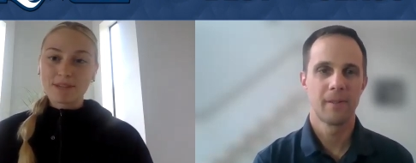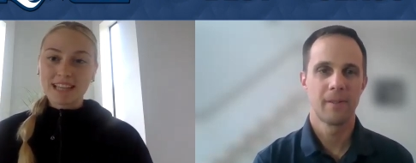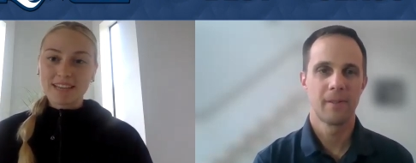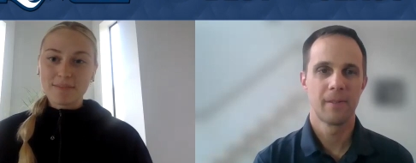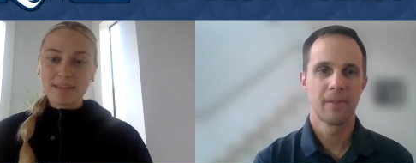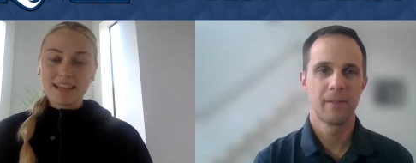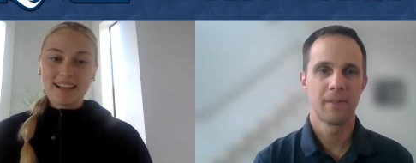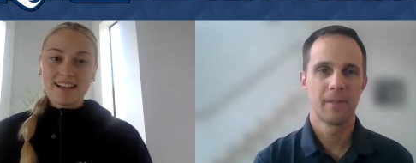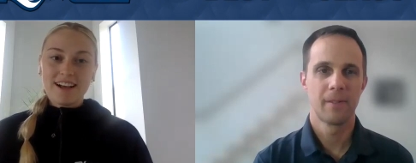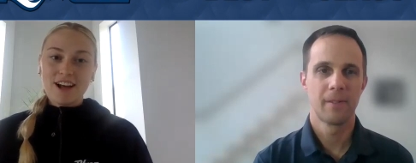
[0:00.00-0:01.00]
Speaker 1: has really given me
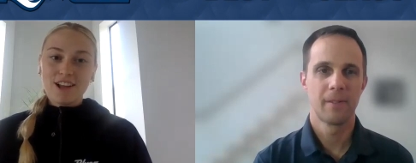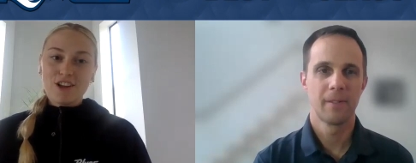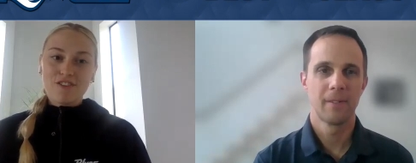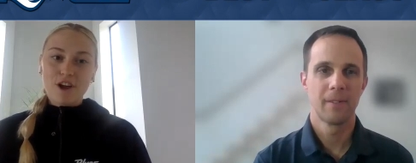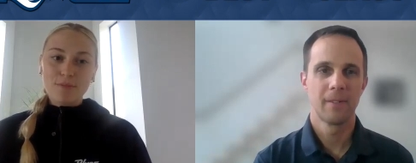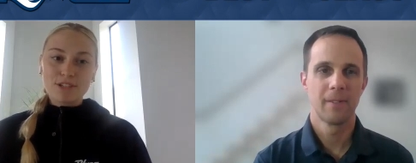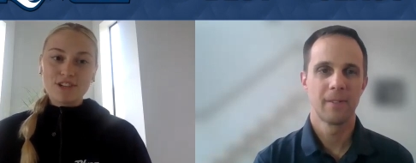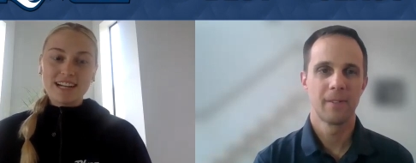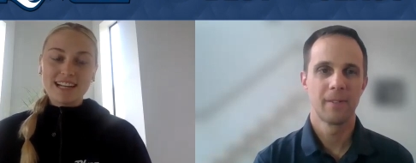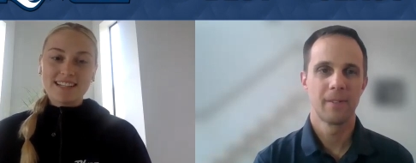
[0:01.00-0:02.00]
a lot of
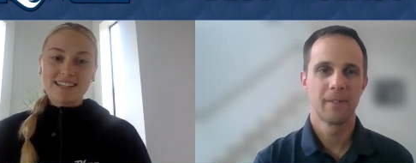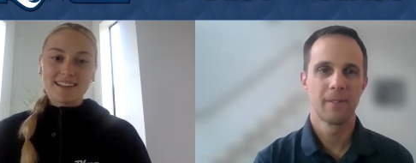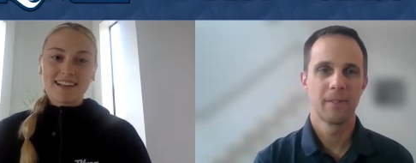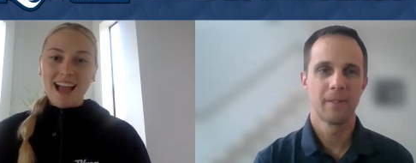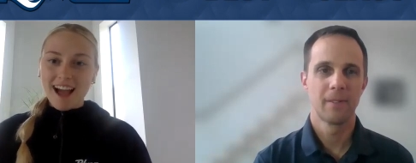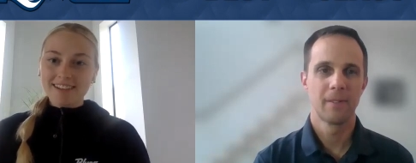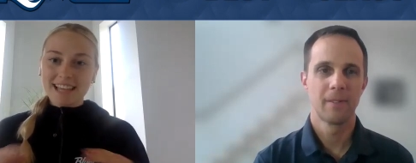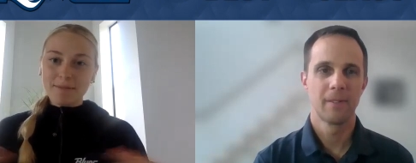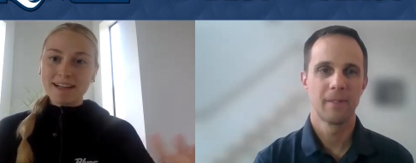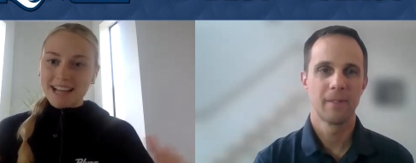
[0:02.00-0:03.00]
opportunities to ha-
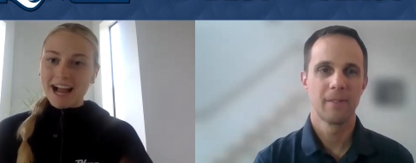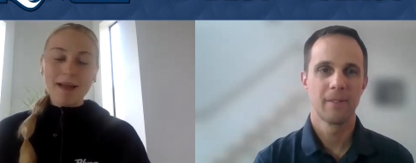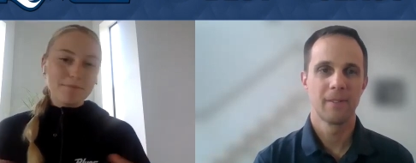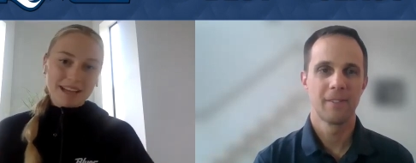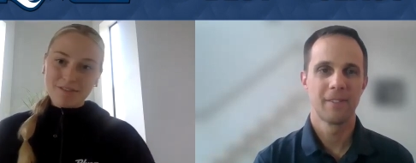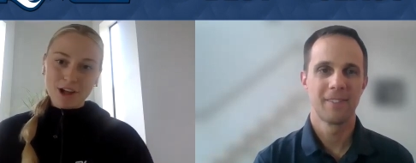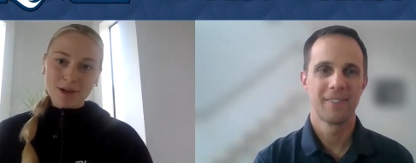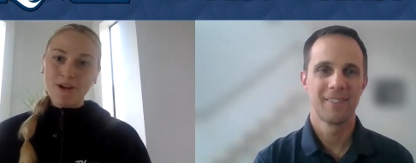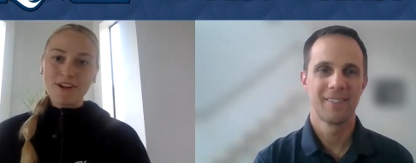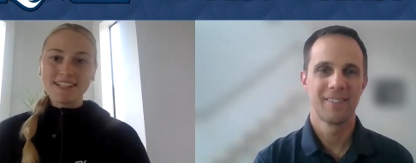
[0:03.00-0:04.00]
take my time, play
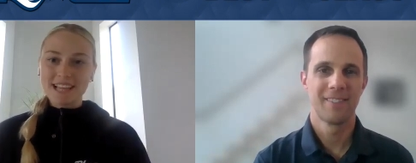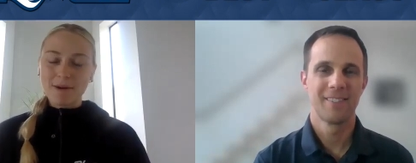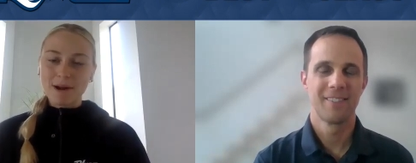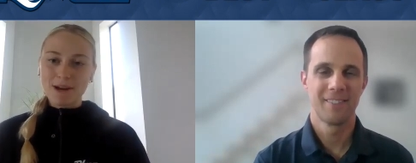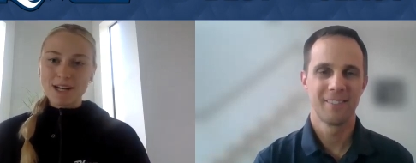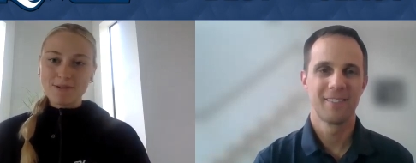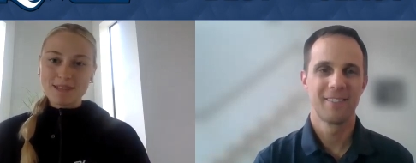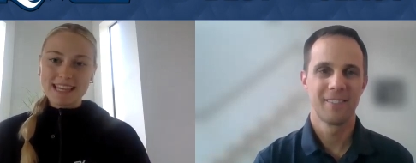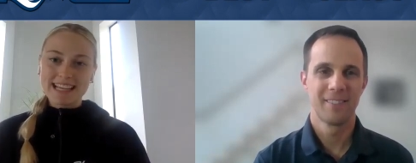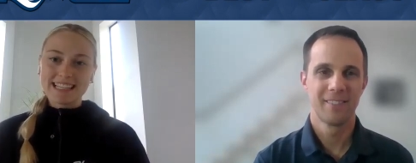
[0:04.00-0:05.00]
volleyball, and find what I want to do
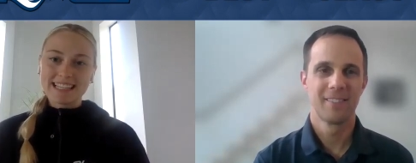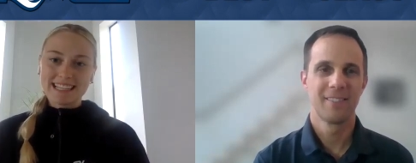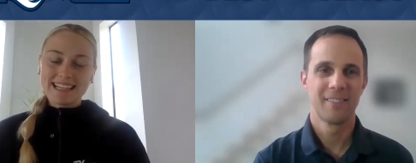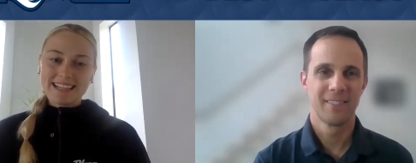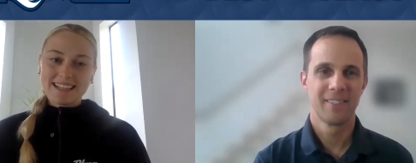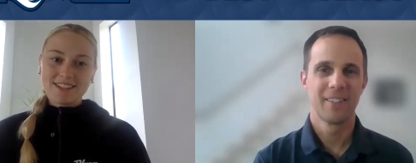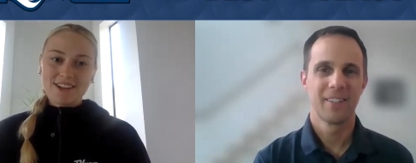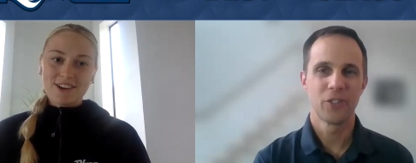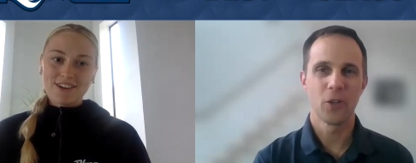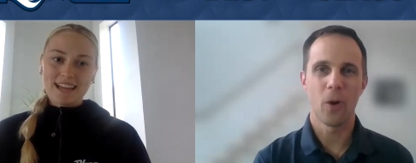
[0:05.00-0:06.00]
with it.
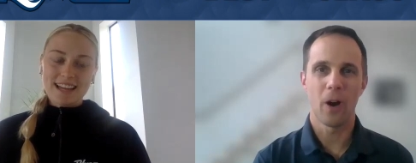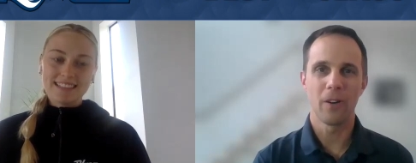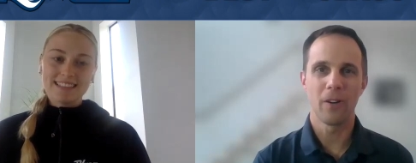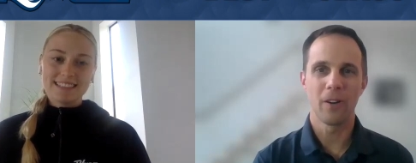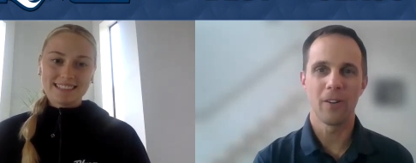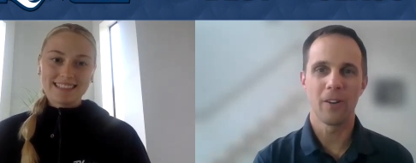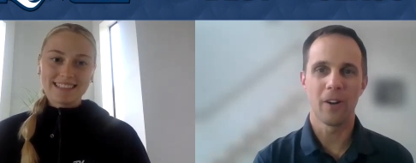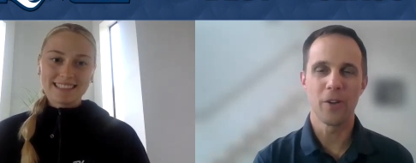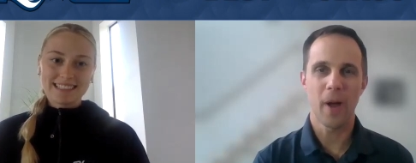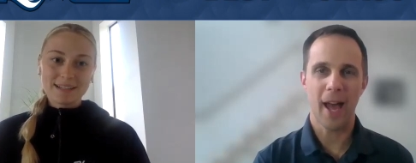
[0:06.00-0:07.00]
Speaker 2: So, so yeah. Are, are,
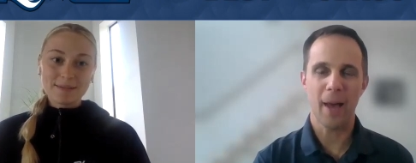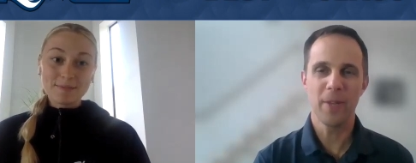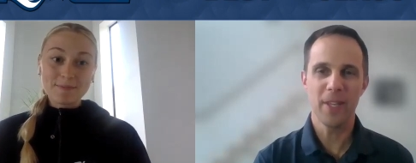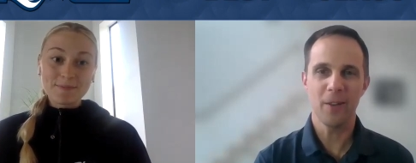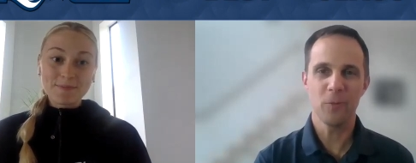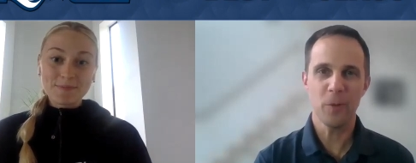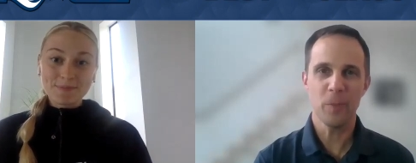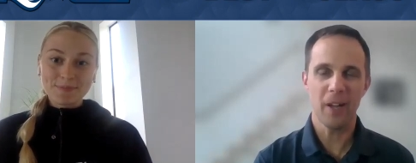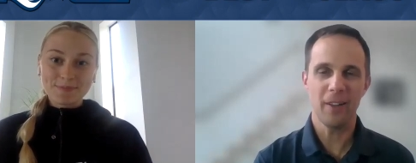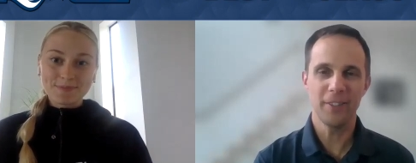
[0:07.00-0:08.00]
you happy then with
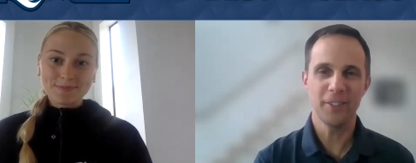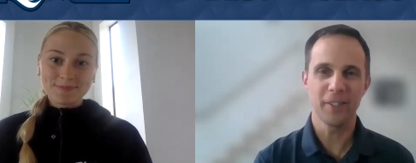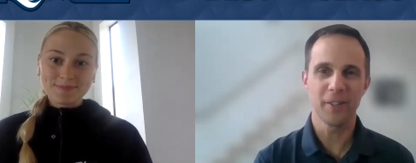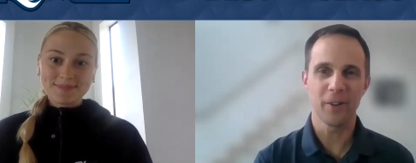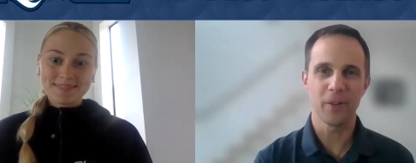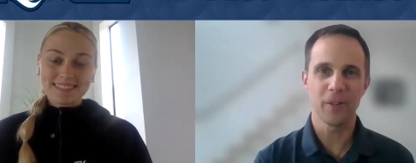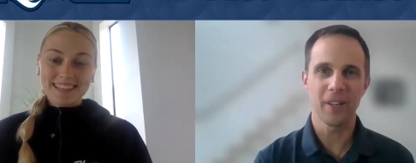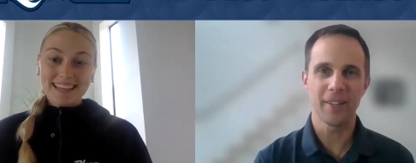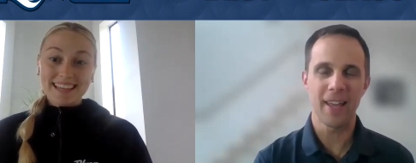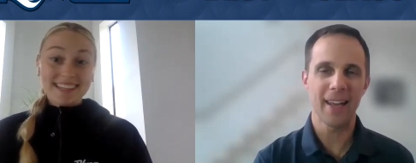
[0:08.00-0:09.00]
biology? Or, or
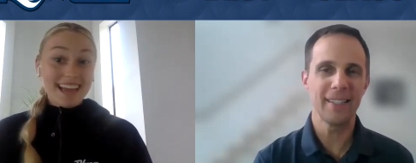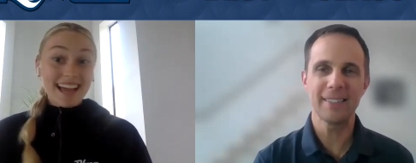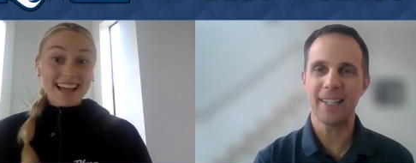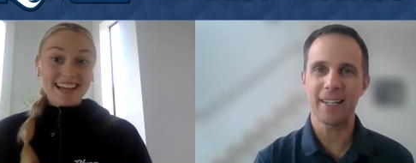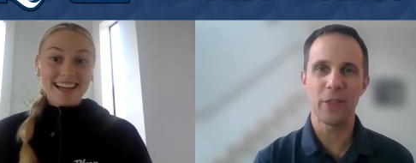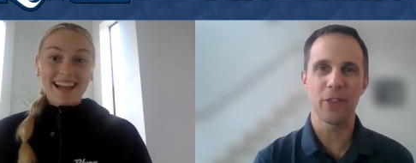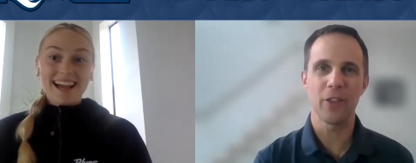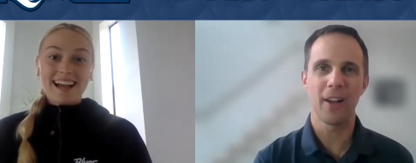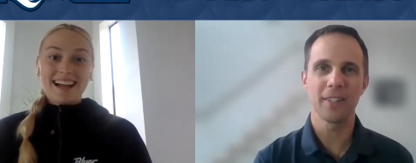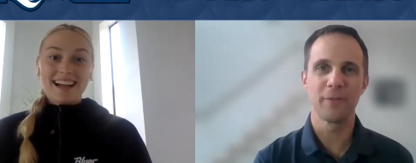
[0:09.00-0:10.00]
any yeah.
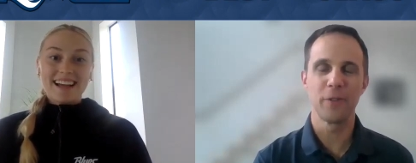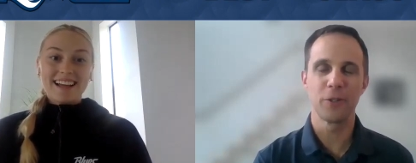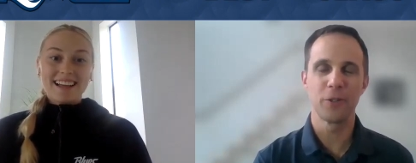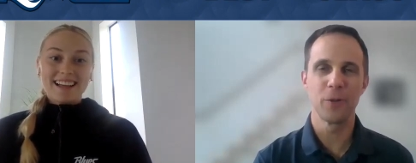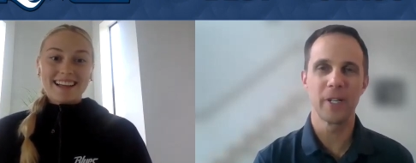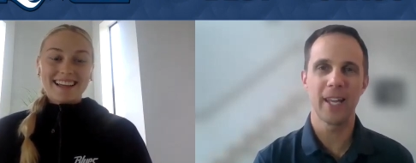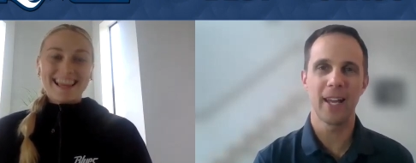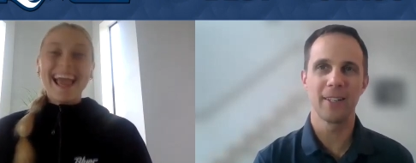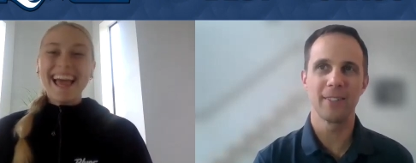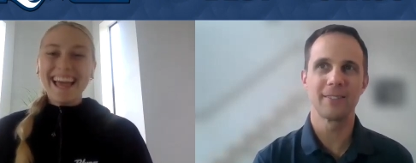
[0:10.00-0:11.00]
thoughts if you could do it
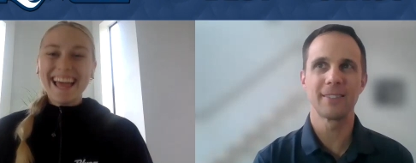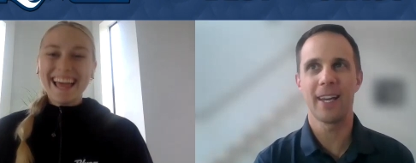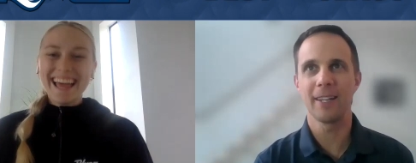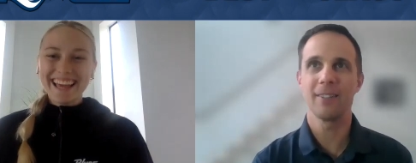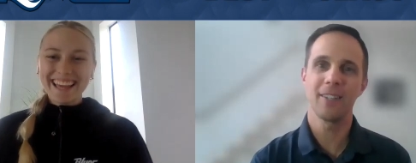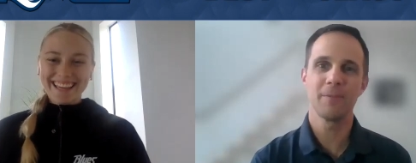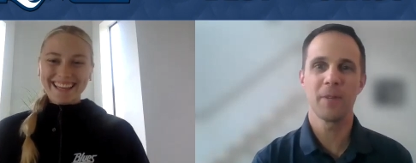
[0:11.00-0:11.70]
again, saying, oh,